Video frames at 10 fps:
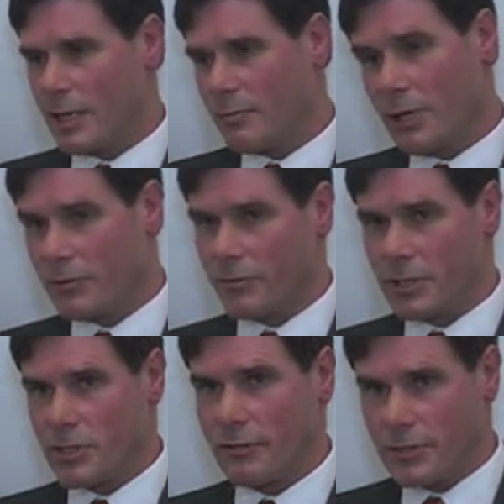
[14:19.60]
both of
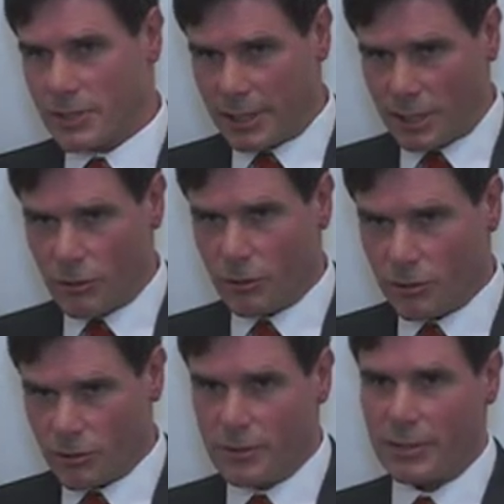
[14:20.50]
which obviously
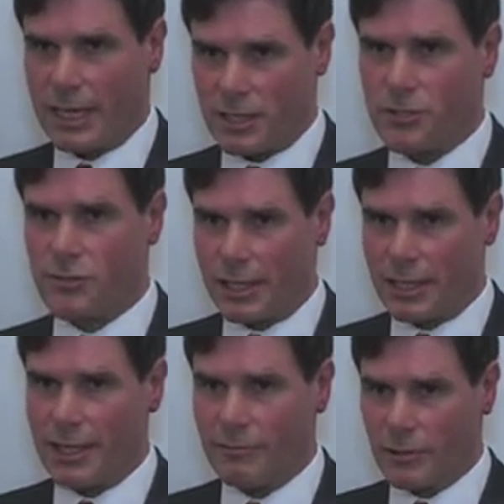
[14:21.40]
cause castrate
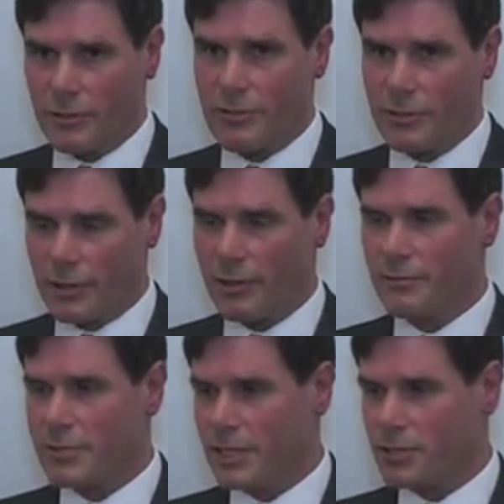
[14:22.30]
levels
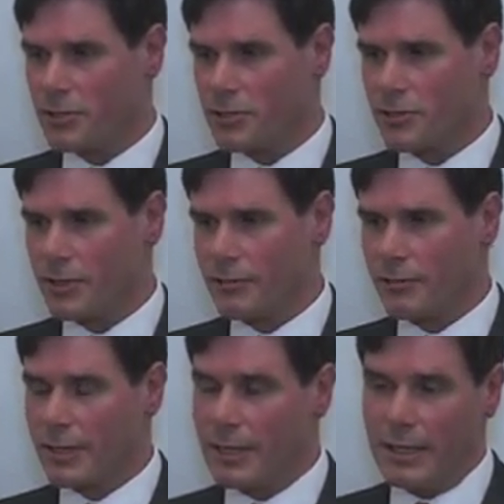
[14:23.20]
of testosterone.
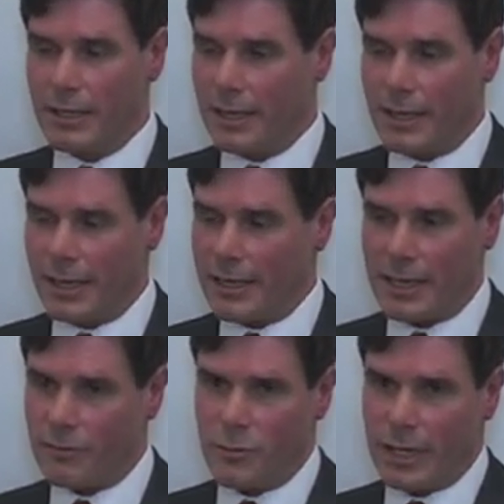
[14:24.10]
And
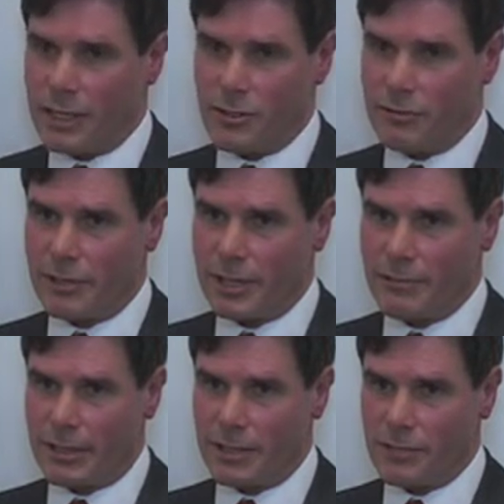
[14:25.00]
that remains a really
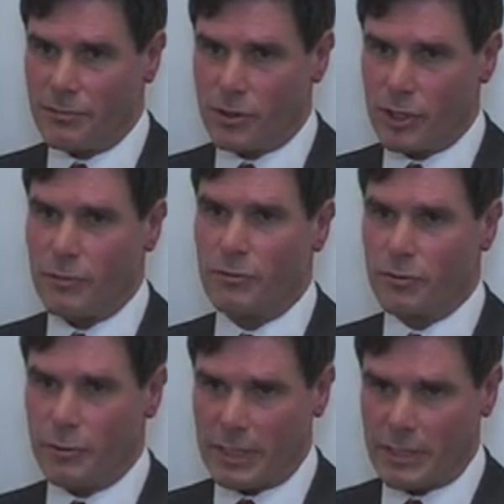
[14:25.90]
effective treatment
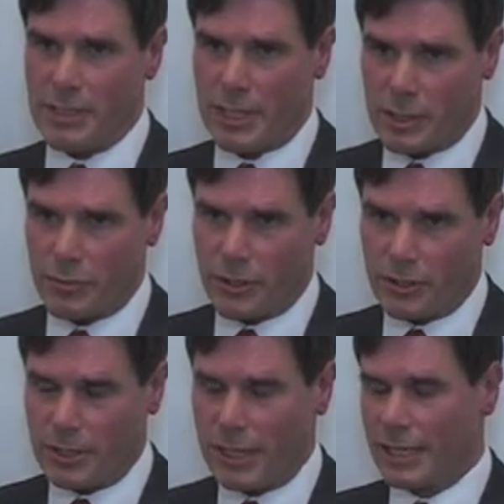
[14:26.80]
for metastatic
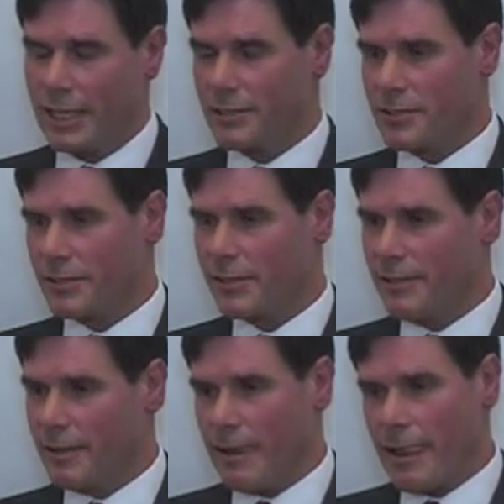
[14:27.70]
prostate cancer.
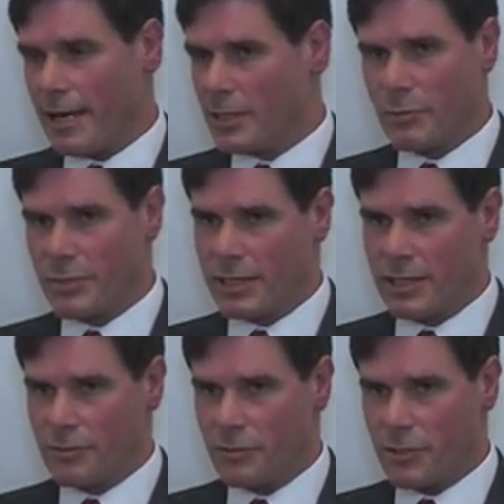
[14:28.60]

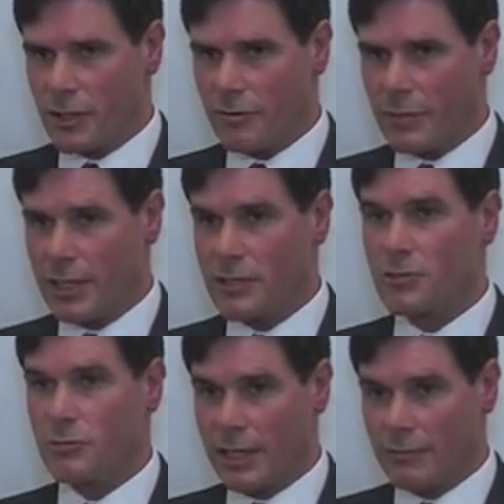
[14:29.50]
80% or so of
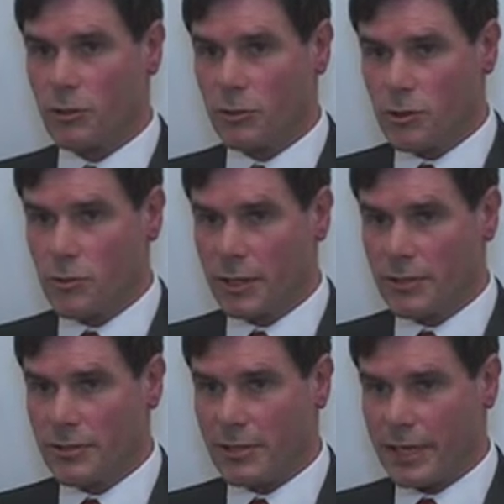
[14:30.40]
patients will have a good
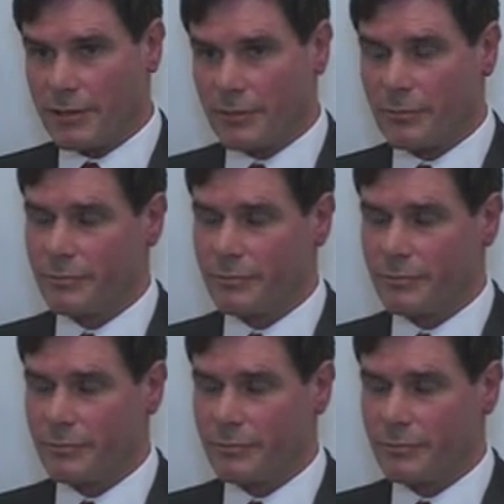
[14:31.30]
response to that.